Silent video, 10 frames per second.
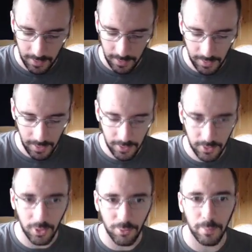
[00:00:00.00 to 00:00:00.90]

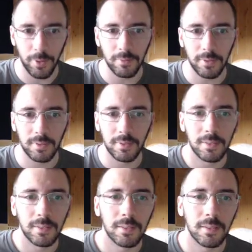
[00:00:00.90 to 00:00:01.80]
layers.remote,
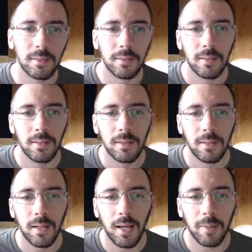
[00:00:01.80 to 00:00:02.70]

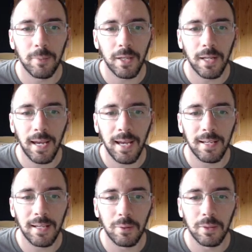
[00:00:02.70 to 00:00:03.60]
and we're going to add
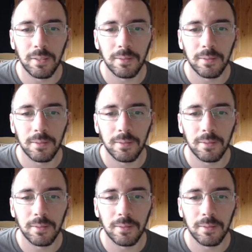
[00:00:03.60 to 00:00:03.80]
our